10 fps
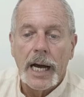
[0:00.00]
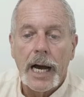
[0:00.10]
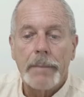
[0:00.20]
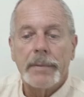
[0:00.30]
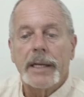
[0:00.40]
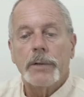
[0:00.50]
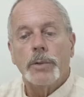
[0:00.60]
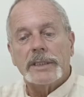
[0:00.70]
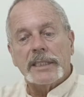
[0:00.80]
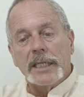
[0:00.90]
And
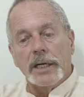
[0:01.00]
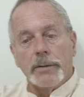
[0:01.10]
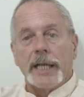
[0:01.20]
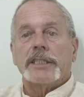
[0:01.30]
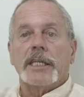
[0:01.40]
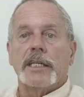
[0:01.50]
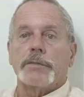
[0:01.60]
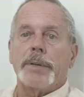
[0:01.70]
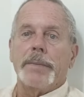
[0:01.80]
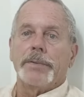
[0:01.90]
what's interesting
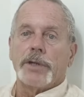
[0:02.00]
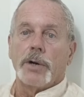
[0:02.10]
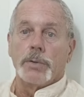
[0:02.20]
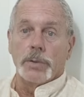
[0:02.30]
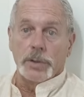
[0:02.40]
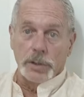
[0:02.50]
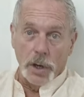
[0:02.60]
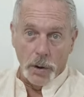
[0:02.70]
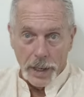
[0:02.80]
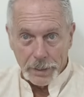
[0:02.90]
is people don't
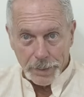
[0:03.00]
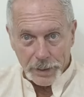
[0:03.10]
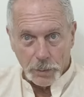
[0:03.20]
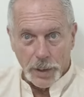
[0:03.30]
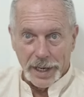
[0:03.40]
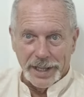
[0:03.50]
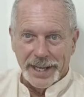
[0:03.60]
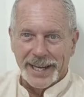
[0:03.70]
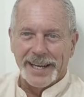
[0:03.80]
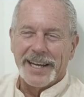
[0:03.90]
know it, but one
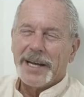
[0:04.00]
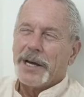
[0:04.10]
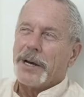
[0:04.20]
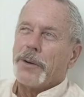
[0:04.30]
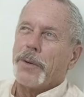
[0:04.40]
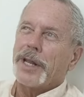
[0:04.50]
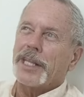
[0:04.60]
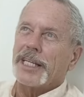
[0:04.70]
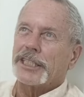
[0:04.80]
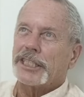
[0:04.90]

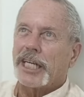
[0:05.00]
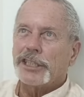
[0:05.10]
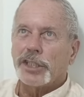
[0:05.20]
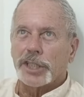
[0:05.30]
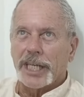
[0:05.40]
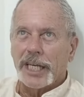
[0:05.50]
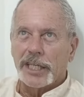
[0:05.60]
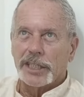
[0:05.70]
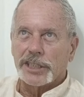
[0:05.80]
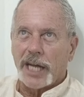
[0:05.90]
of the essential
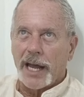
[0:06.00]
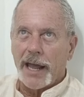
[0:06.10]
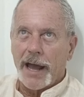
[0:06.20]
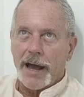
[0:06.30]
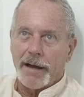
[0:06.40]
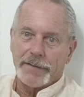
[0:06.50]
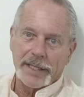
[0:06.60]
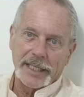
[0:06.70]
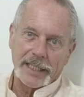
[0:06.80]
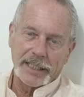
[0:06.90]
gears I have
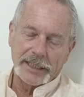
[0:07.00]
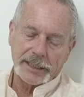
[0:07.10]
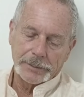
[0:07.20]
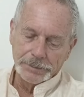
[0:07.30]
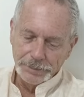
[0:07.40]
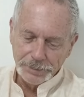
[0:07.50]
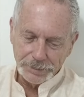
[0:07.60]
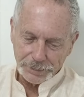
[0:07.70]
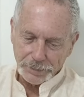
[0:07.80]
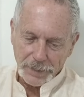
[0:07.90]
is
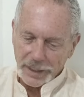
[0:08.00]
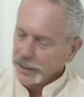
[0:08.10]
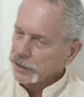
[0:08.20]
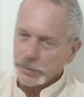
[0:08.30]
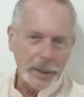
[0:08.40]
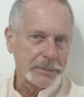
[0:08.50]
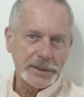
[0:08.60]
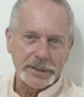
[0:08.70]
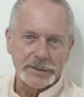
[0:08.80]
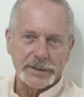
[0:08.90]
a
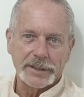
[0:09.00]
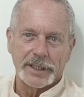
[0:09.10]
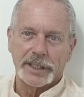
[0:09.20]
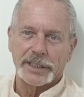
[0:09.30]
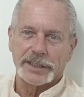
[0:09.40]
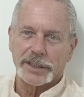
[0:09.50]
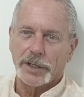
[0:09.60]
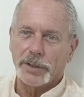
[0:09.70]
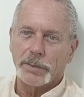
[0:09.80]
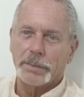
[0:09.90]
swimsuit.
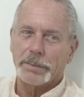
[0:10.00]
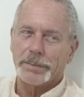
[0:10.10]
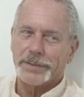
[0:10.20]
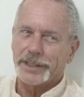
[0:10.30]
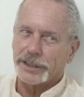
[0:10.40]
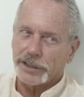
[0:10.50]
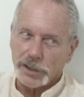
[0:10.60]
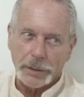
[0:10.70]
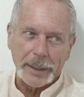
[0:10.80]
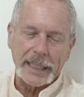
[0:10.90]
There's
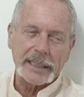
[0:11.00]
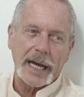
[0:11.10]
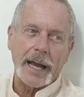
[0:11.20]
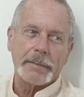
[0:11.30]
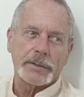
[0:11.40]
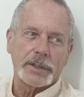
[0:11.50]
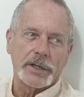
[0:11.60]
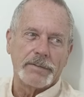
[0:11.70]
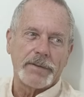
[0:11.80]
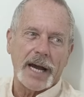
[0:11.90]
so many times when
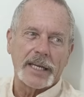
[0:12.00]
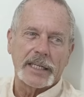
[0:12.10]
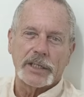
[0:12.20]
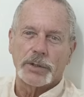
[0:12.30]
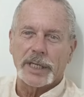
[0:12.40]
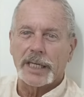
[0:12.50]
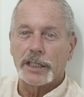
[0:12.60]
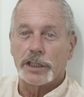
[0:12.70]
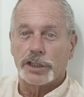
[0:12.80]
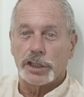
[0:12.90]
you're invited to go get
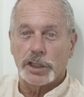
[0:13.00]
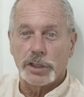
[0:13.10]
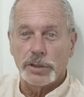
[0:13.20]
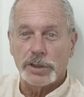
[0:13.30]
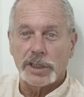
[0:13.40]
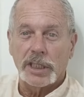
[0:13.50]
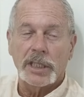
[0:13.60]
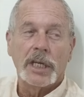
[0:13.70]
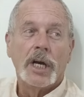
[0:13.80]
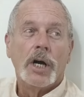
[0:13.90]
in a
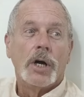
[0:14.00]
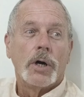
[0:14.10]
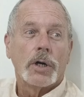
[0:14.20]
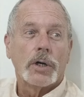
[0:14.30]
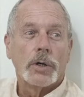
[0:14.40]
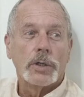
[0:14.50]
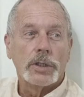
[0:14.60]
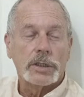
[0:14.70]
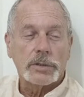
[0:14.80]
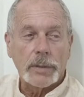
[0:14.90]
jacuzzi or go
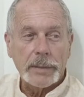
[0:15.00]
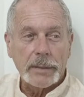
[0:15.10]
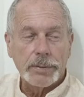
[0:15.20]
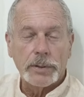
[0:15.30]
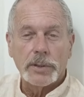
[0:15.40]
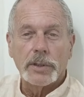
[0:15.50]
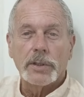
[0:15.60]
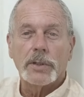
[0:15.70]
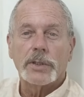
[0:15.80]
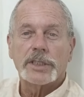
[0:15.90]
to a swimming
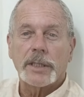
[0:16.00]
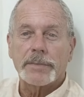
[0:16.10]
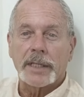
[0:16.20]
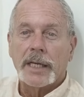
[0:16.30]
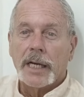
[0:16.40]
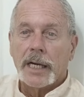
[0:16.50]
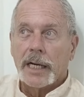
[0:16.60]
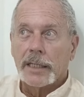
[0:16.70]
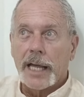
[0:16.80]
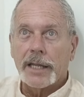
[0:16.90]
pool or something.
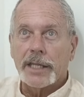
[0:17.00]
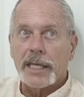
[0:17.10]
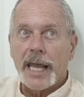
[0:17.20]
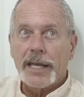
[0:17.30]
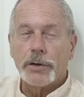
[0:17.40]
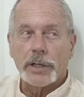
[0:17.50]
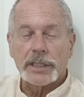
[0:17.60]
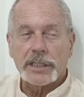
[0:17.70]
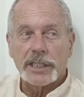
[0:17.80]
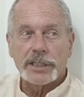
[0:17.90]
A lot of the aid
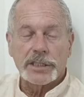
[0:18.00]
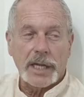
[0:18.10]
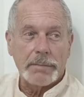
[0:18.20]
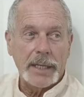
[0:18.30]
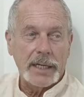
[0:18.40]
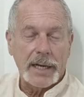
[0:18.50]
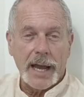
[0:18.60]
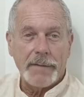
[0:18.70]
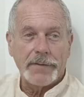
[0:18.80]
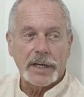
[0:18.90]
organizations I meet in
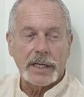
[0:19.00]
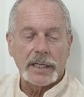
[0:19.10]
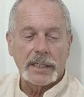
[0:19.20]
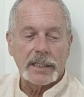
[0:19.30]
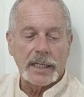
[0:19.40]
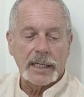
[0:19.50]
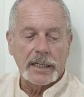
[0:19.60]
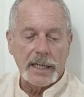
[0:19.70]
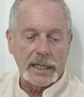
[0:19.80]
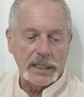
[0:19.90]
Africa
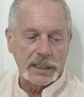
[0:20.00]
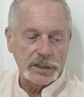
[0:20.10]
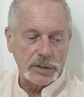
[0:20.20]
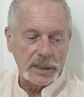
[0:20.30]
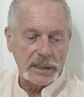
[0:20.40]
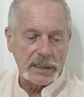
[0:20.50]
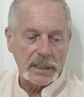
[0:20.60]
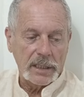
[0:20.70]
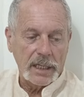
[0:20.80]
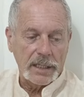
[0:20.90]
and a lot of
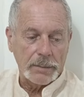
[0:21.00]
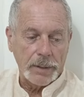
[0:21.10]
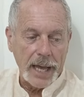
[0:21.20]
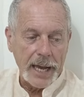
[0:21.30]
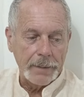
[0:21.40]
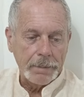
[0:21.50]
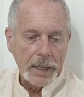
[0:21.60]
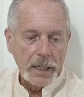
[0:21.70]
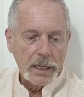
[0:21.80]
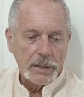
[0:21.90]
countries on the planet,
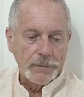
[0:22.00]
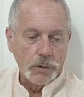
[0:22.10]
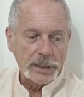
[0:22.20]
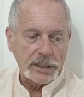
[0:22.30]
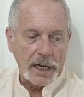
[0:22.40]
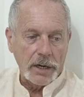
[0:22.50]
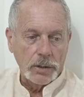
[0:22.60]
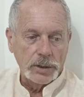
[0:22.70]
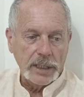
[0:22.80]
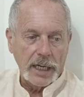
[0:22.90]
the four-star
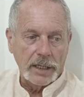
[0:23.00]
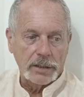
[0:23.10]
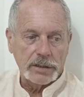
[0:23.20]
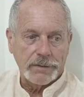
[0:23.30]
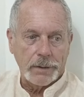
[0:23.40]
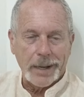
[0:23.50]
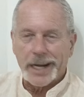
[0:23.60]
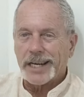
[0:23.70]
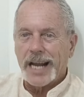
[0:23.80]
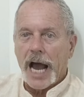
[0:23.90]
hotels for
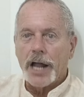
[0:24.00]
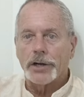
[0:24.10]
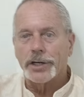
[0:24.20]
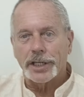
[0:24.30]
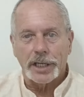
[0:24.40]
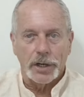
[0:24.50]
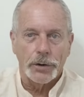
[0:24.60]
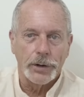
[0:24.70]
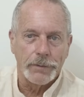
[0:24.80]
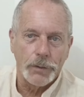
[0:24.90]
about $1, you can
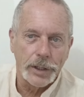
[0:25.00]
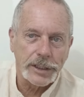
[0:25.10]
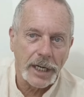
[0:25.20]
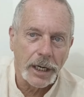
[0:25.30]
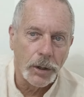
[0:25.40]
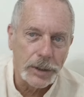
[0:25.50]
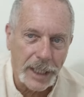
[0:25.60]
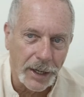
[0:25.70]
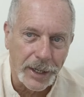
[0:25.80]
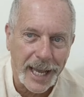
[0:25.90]
go to a four-star
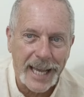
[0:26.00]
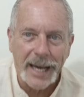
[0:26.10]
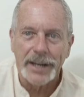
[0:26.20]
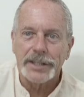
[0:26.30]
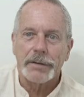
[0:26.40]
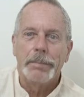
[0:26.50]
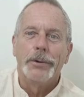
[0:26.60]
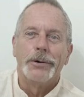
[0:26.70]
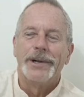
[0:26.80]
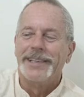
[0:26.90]
hotel and hang out at the
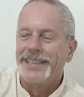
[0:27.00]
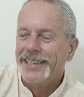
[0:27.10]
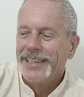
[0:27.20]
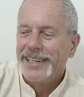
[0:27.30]
pool.